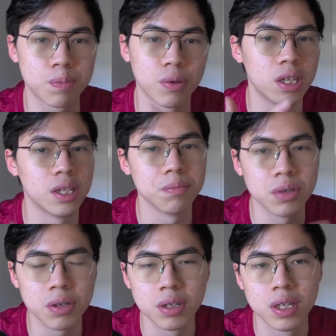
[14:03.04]
explore and learn
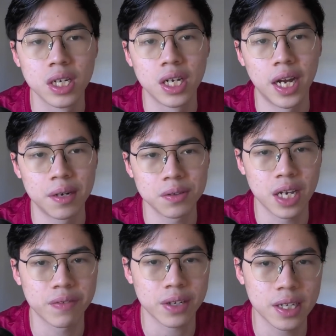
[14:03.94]
more, and
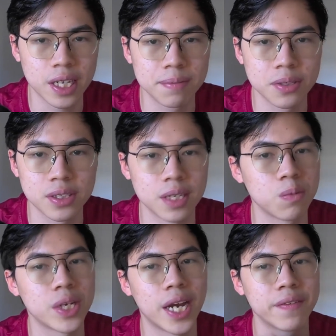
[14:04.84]
also have a claim to say
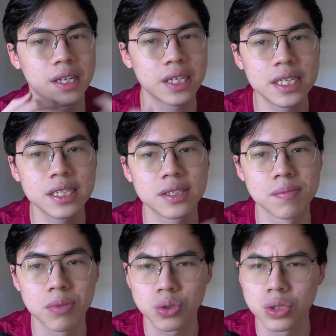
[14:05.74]
we have the
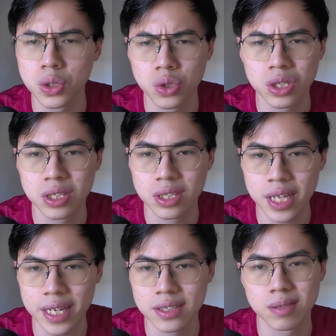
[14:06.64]
cleanest, most
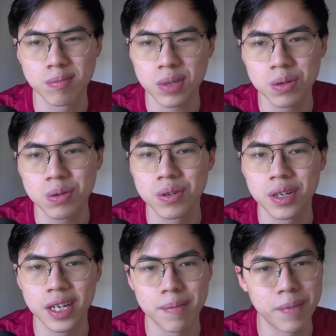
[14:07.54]
nutrient-dense meal
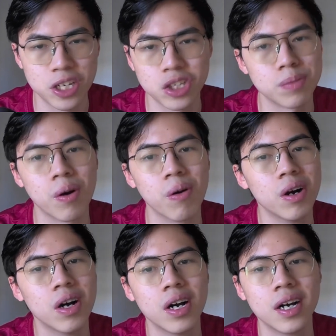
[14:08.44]
imaginable.
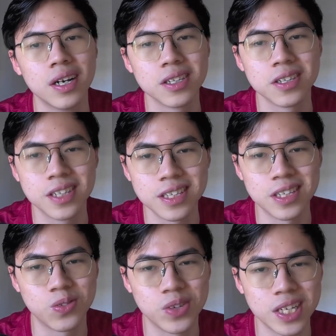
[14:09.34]
So
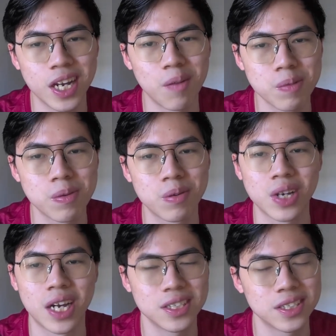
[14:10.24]
this is really helping people
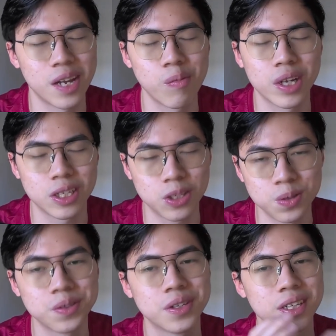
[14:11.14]
to understand what they
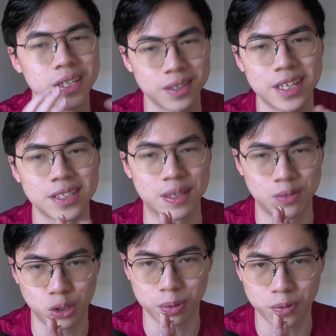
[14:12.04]
do. They
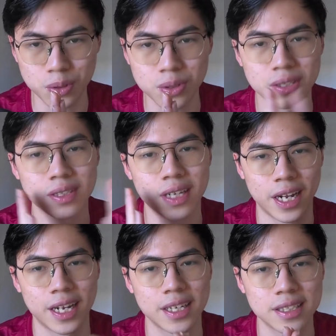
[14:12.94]
serve superfoods
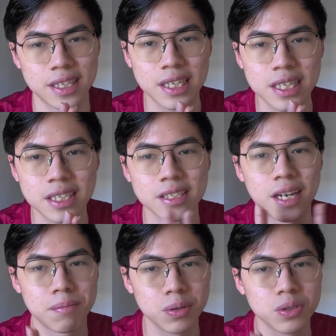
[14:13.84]
that has the cleanest
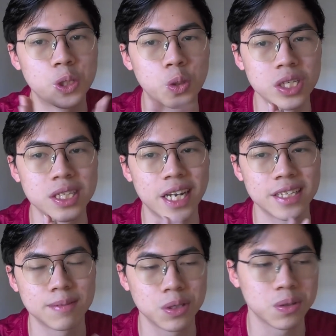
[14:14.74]
and most
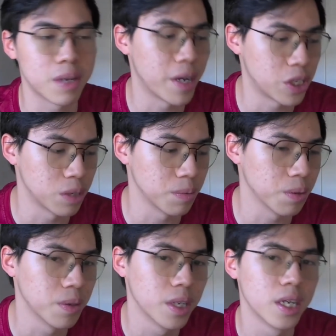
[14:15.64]
nutrient-dense meal
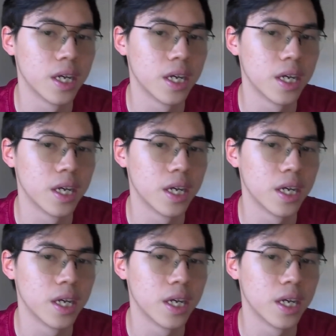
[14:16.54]
imaginable.